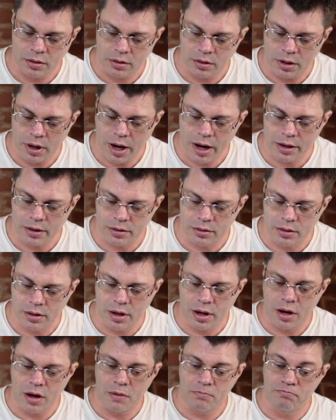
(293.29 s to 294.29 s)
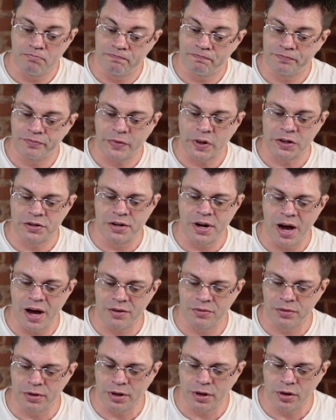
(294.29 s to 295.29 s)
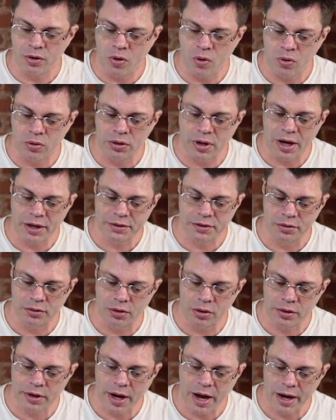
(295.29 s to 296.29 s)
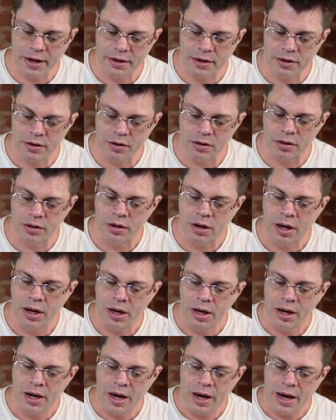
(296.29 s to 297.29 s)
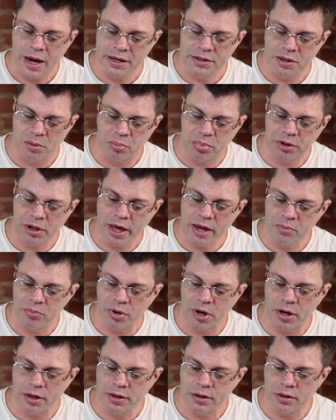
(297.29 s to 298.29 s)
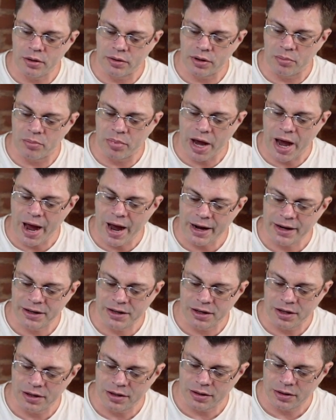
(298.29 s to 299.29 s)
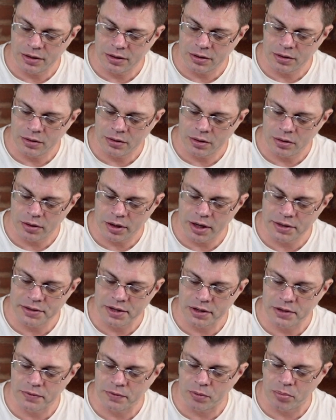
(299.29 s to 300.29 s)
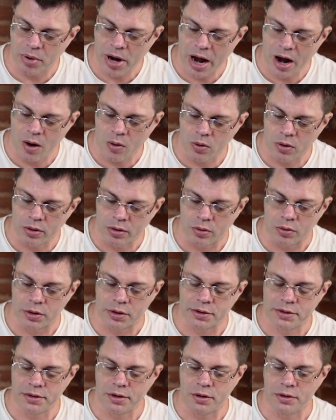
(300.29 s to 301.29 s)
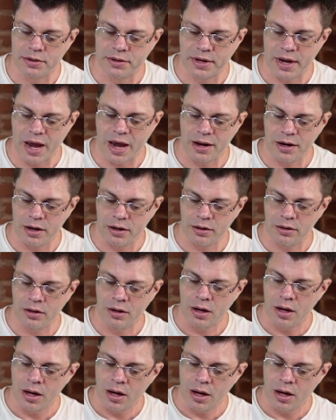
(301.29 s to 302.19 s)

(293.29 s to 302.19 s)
Yeah, there's not really a whole lot to look at here. It has a play button on the back. I guess that's for power or to start scanning.